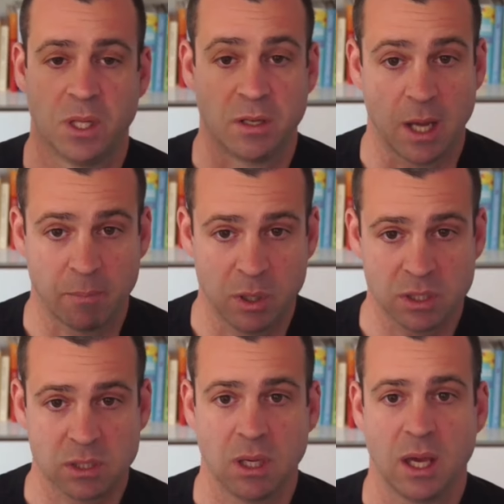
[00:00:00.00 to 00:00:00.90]
the
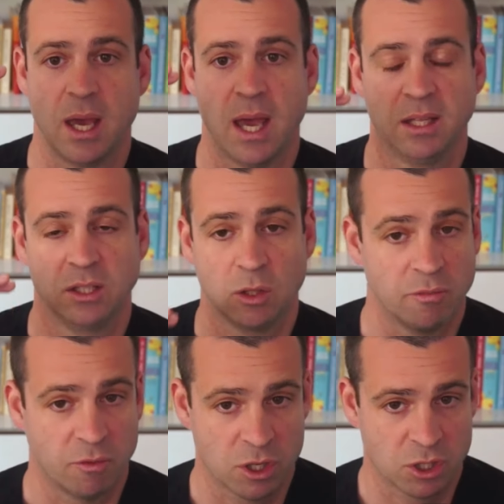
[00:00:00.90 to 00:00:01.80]
numbers and the
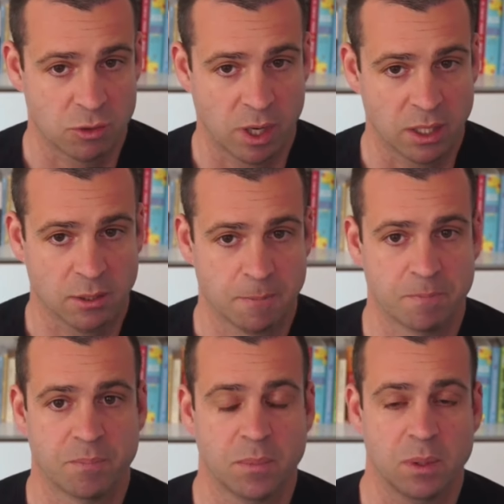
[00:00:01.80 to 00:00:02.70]
conversion rate.
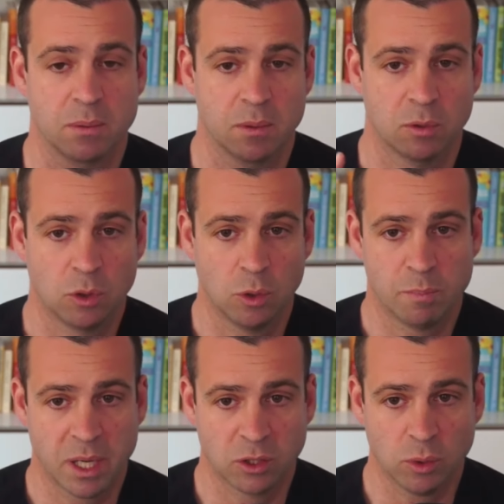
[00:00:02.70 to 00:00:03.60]

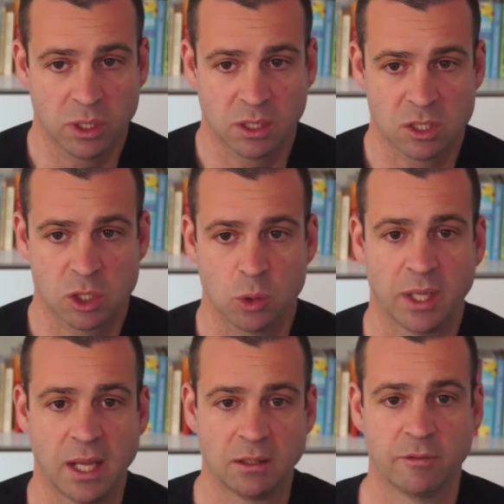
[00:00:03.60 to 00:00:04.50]
By doing this,
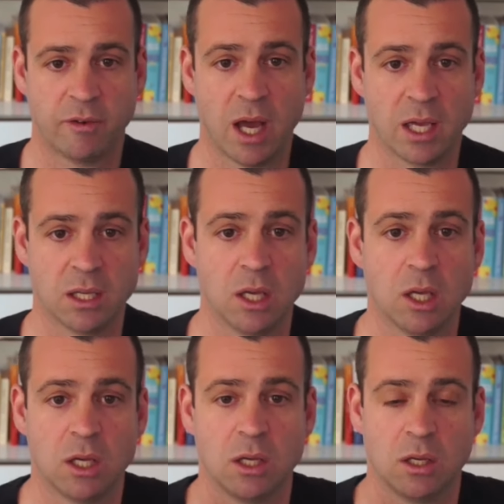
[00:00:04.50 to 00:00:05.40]
you identify
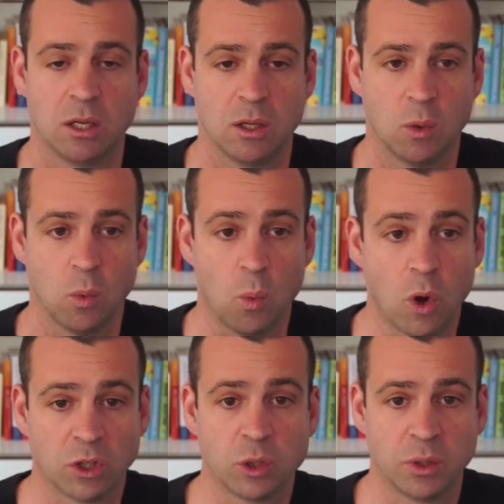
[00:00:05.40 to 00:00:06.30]

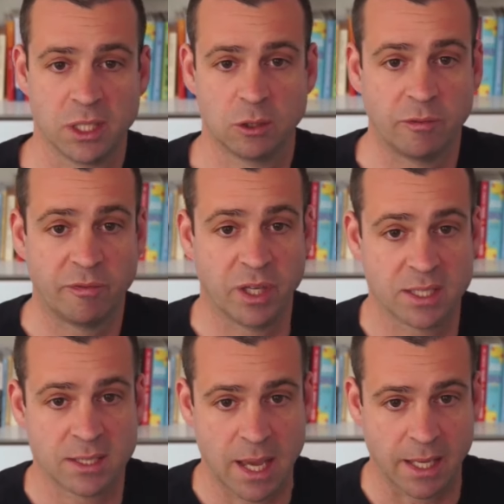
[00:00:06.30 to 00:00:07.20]
what you need to
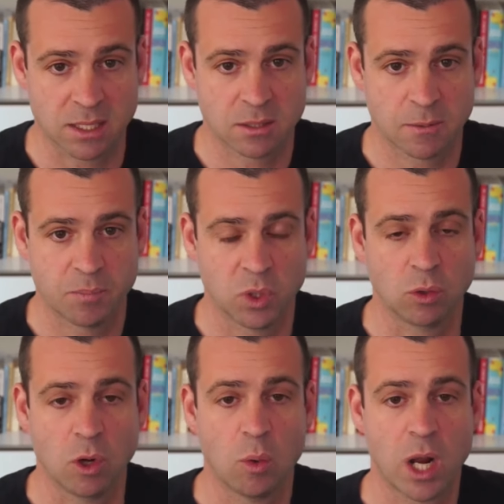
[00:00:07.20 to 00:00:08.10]
fix next.
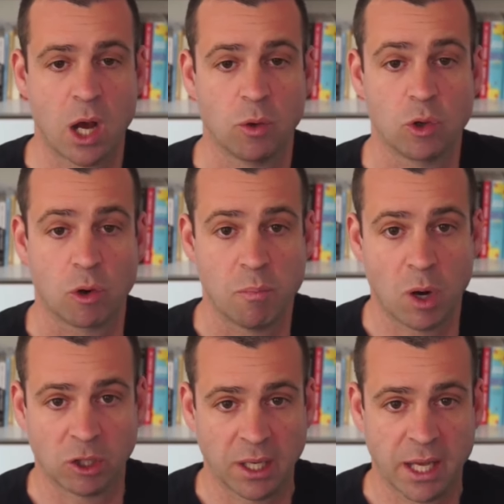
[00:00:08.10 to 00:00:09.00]
You know now your
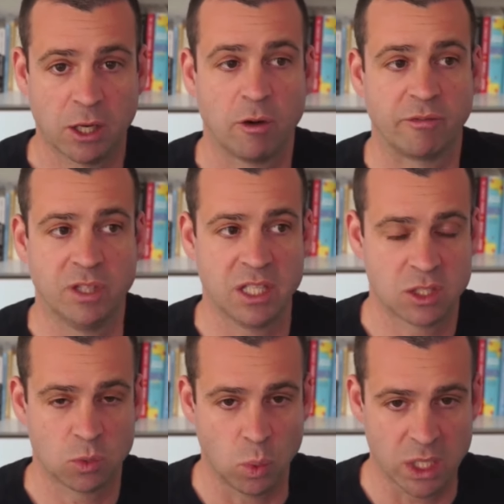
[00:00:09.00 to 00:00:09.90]
bottleneck of
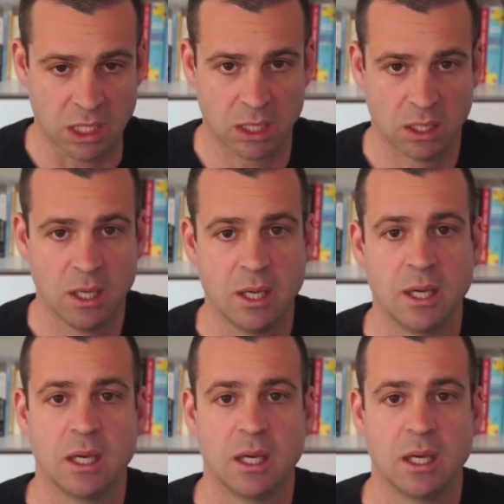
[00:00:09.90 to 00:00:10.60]
this week.